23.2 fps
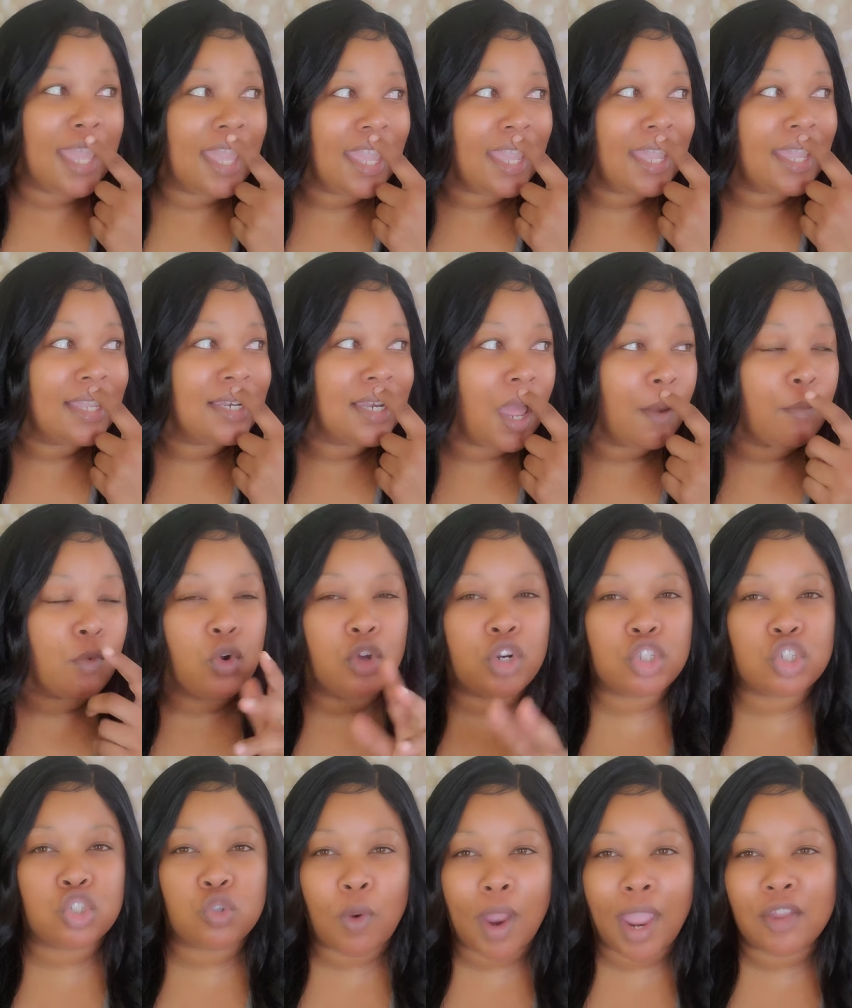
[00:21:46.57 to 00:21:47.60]
and I'm
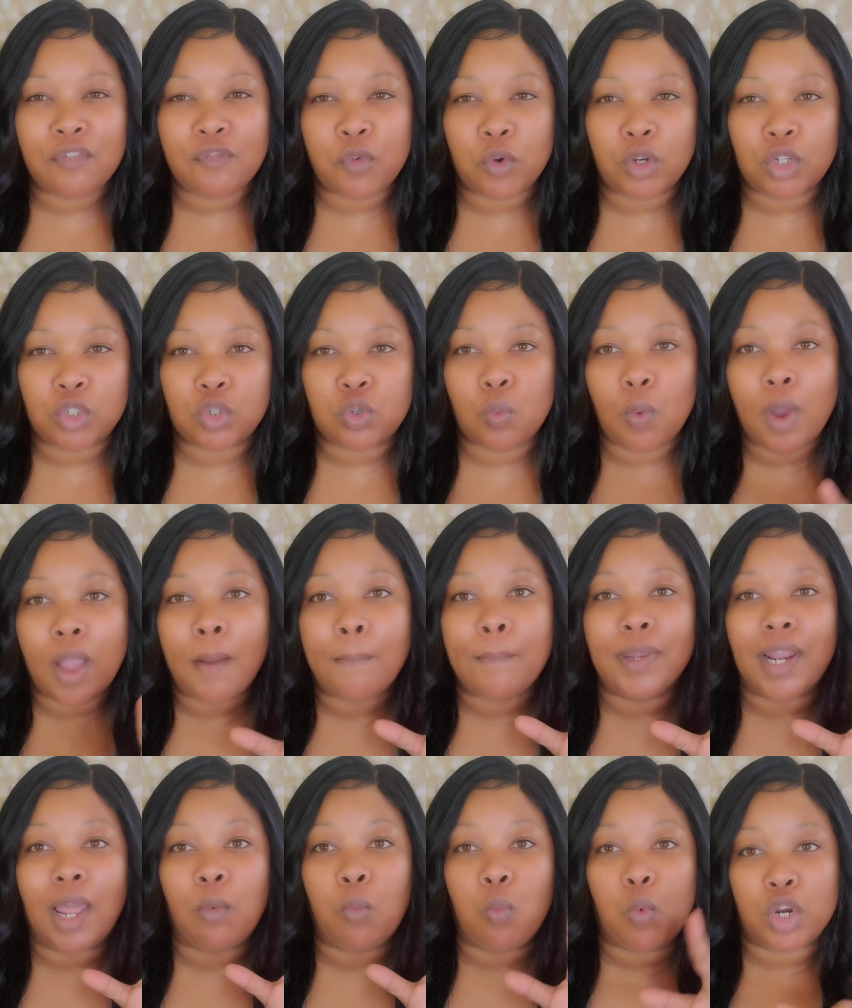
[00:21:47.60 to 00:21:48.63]
going to try for a little while,
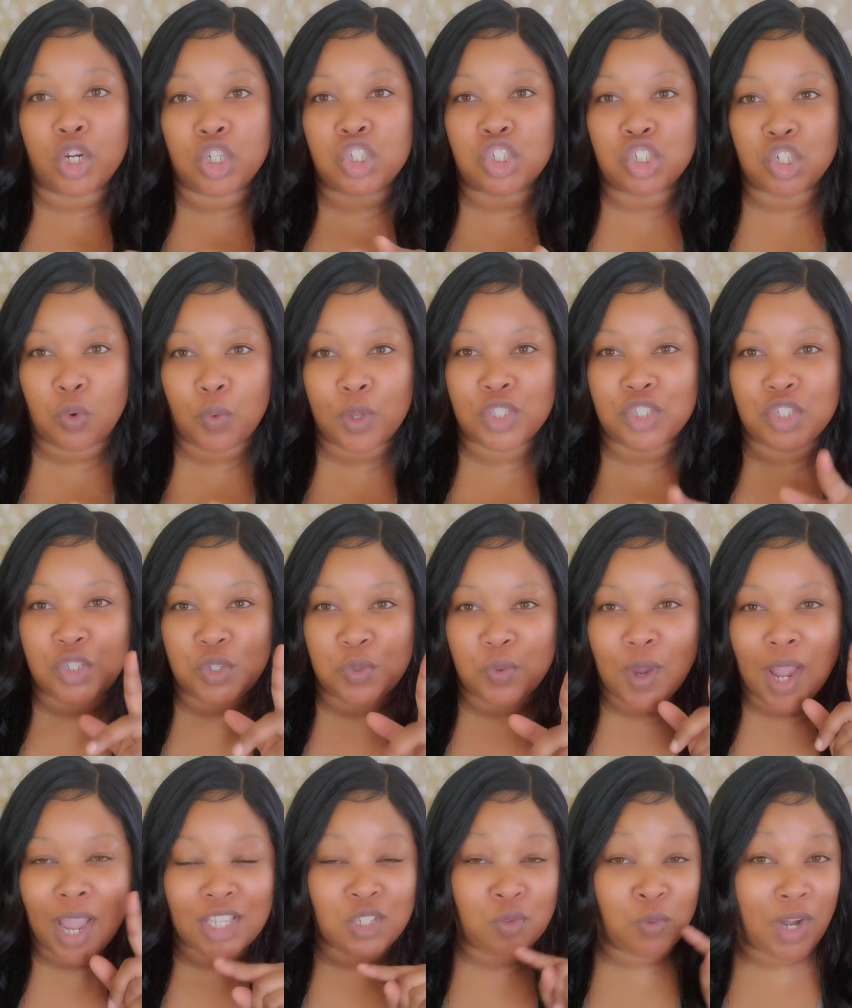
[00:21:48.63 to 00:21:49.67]
but I want to show it to you
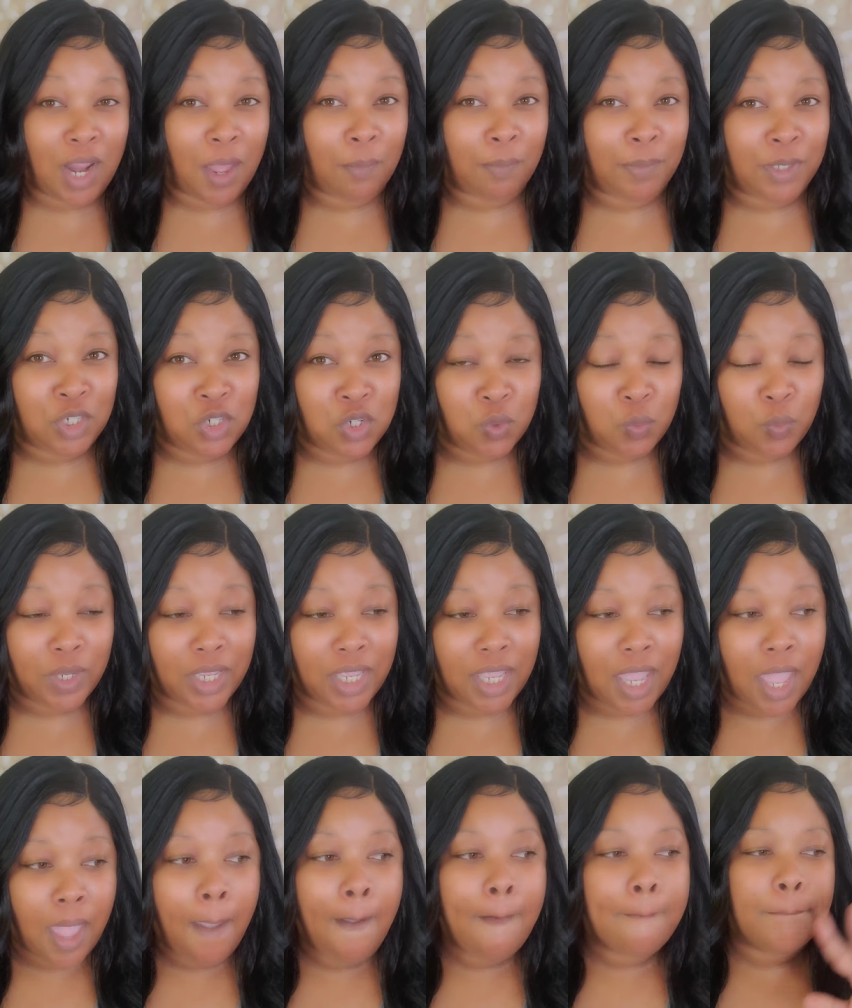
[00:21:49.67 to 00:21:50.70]
guys what I'll be
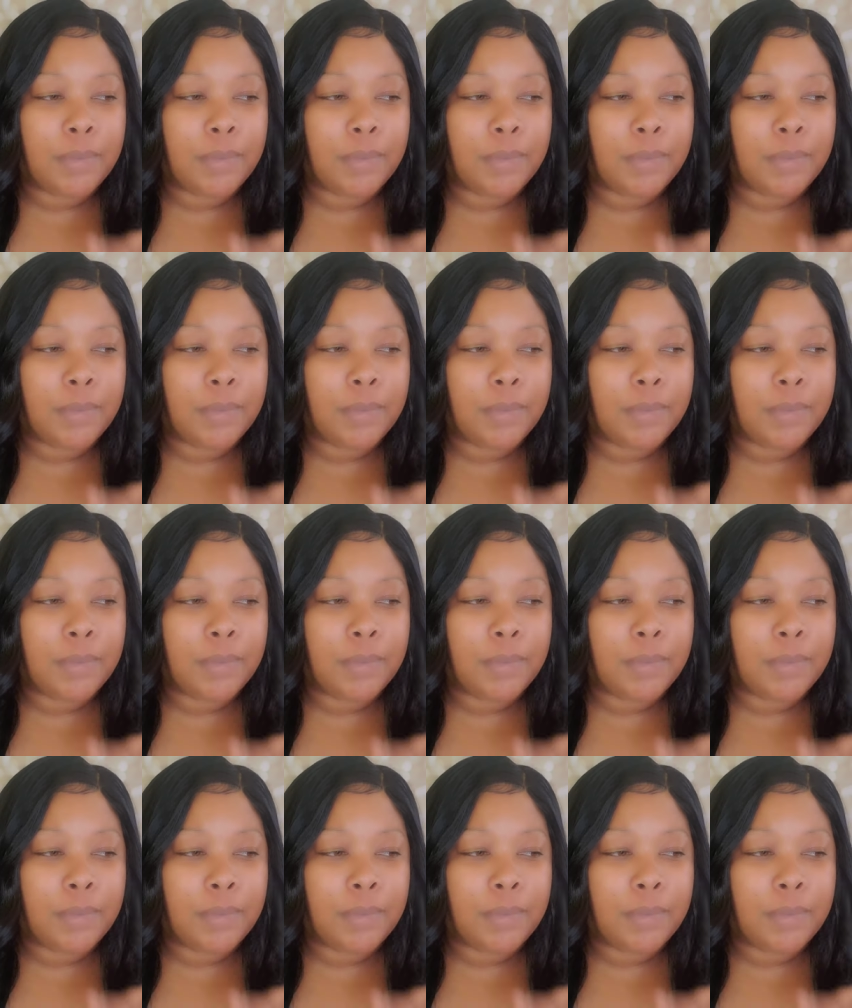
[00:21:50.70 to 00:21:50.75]
doing.